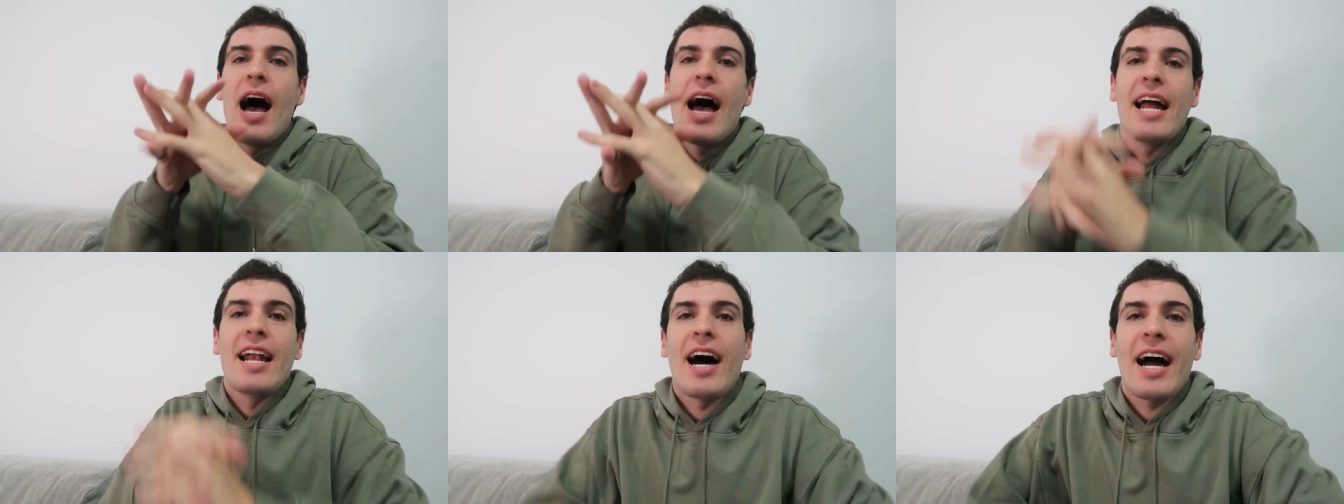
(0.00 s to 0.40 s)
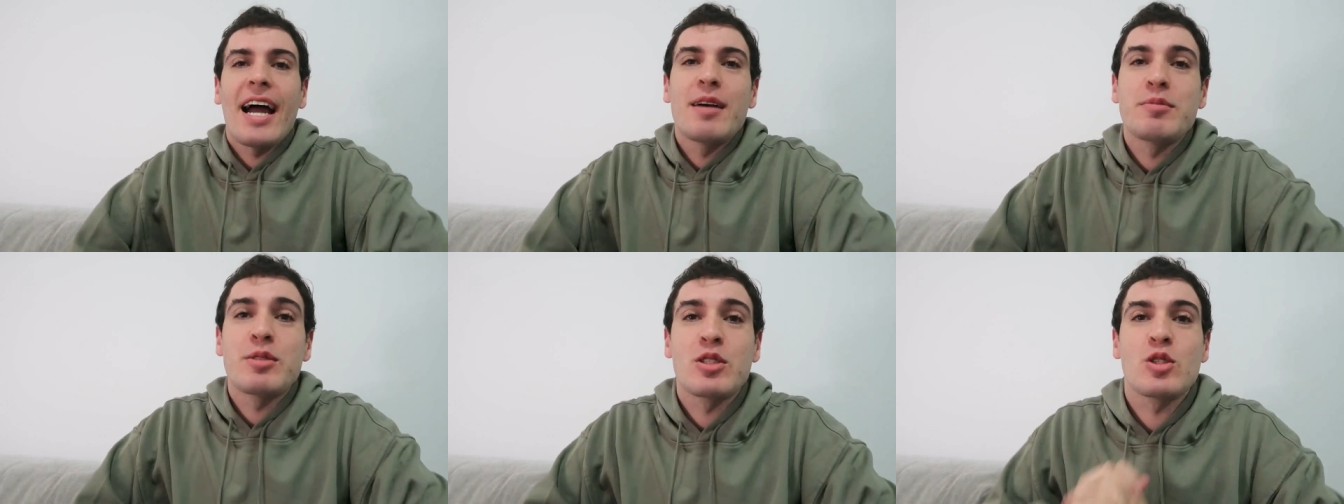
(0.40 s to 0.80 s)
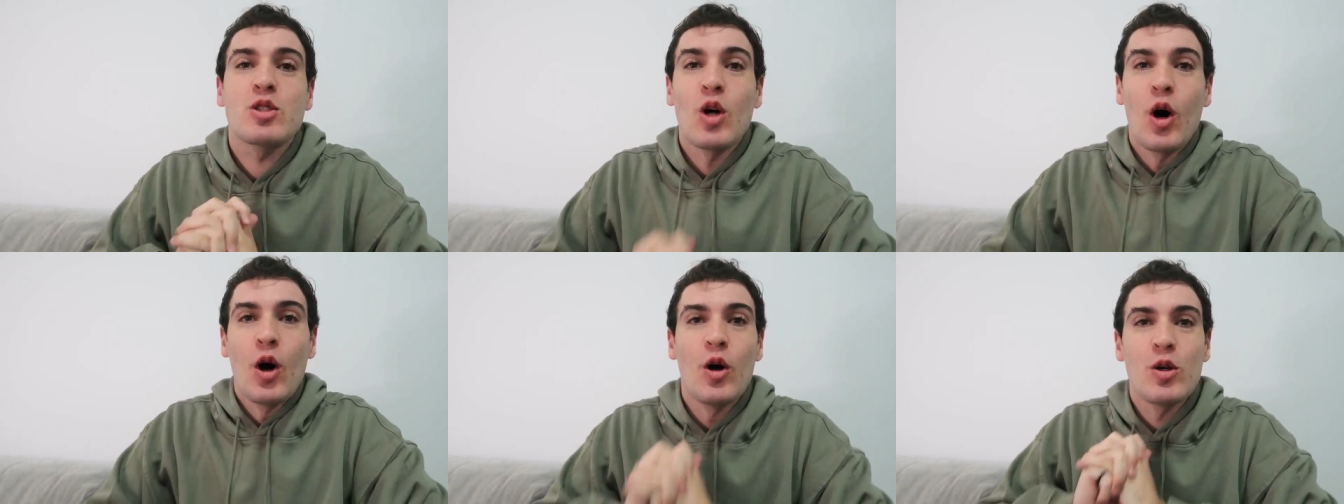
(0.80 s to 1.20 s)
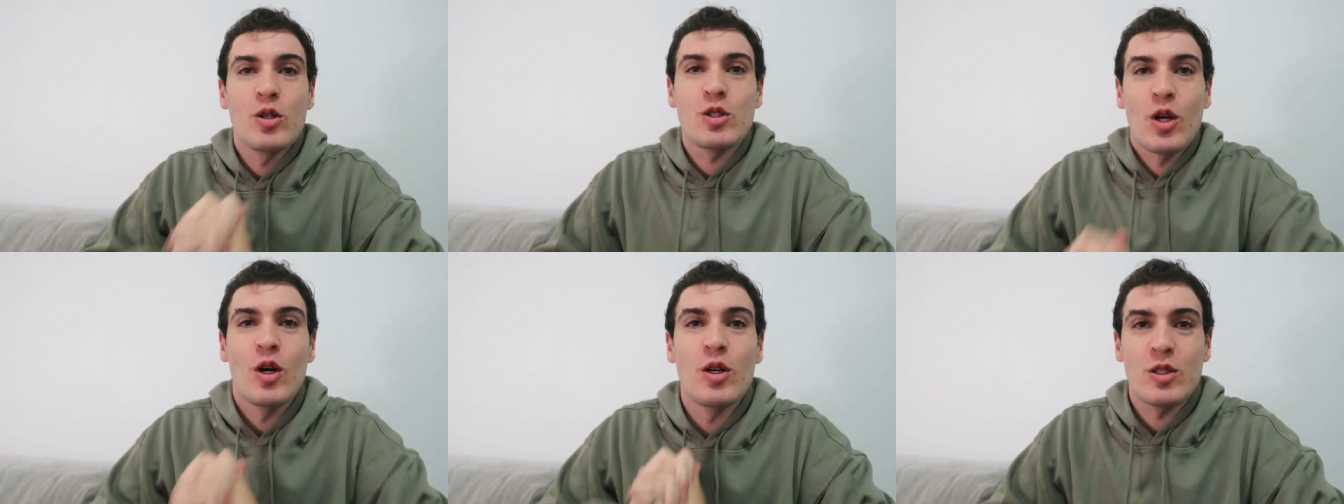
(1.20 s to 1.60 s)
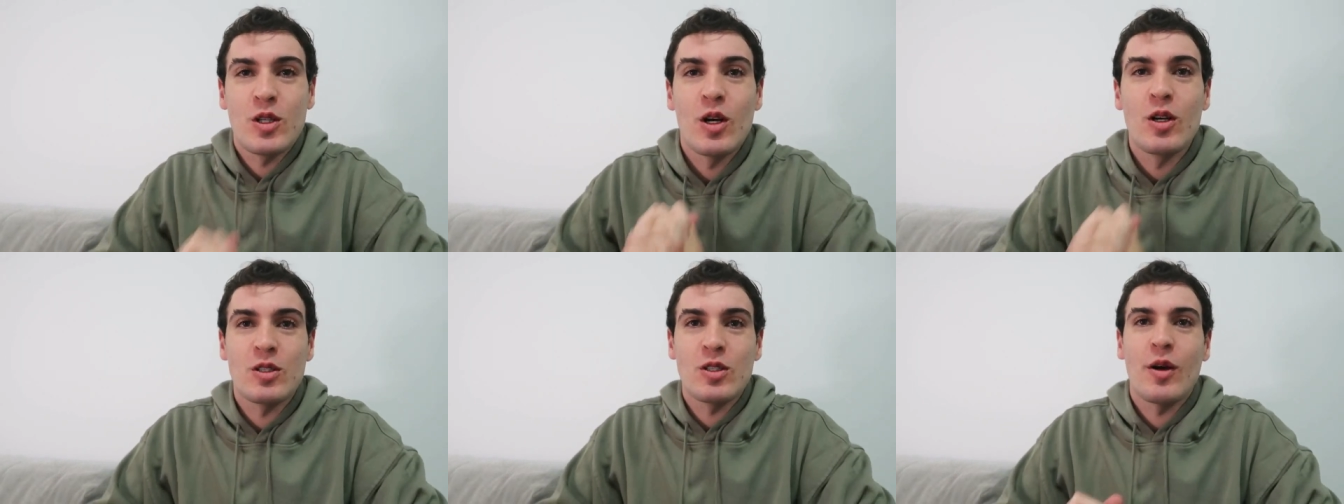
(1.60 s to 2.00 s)
and I am so, so,
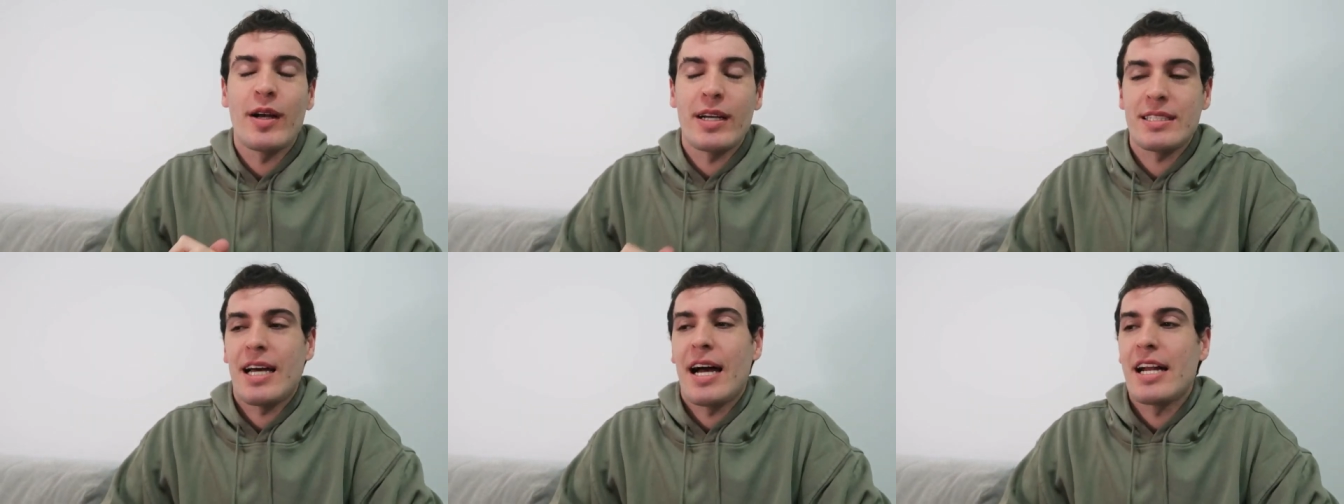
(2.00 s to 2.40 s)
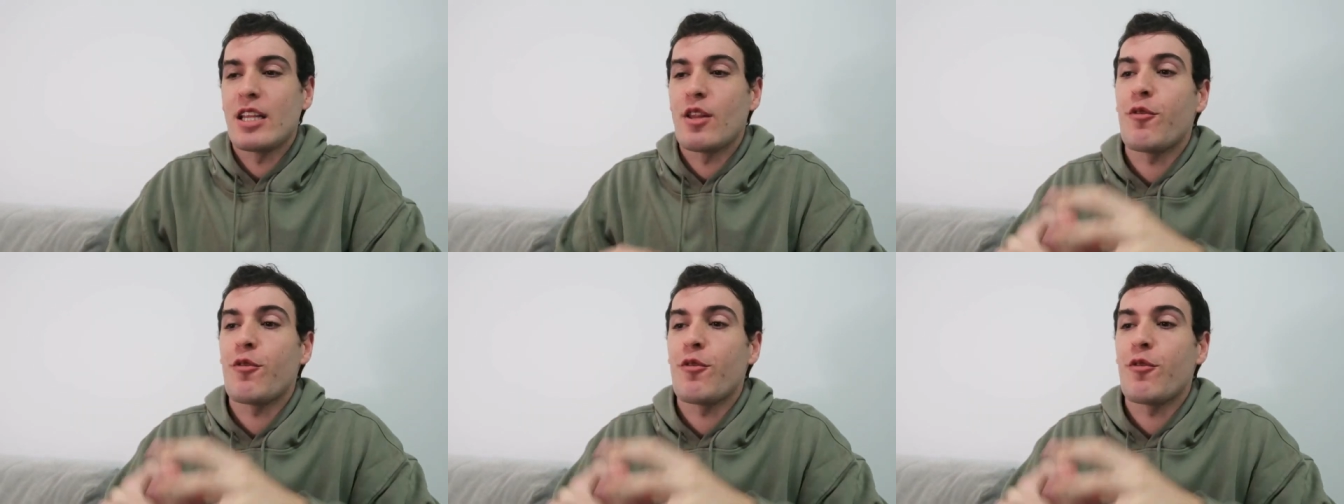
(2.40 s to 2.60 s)
so, so excited.